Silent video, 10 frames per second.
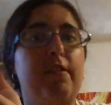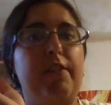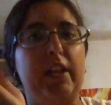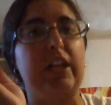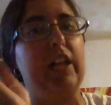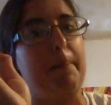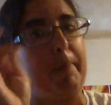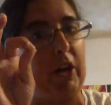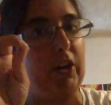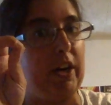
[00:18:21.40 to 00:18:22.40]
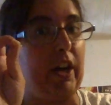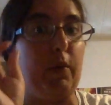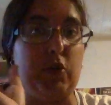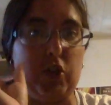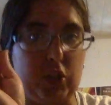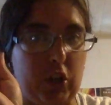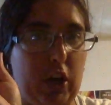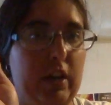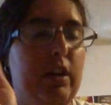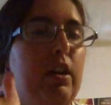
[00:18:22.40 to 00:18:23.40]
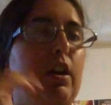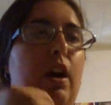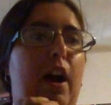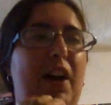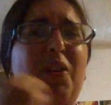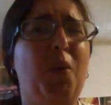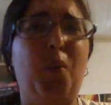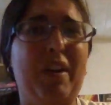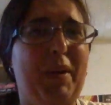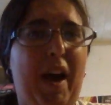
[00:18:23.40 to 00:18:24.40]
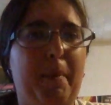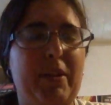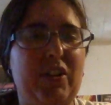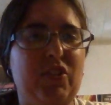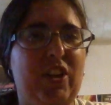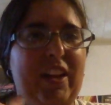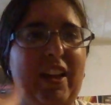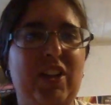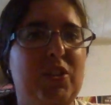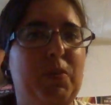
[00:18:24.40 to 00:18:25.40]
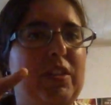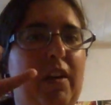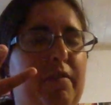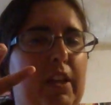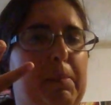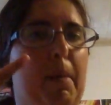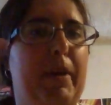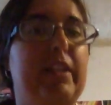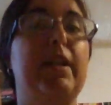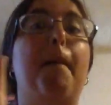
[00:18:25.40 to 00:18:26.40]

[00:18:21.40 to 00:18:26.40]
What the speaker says: feeling a lot better today, which is good. I don't know what happened yesterday. Like, I just was not feeling my best.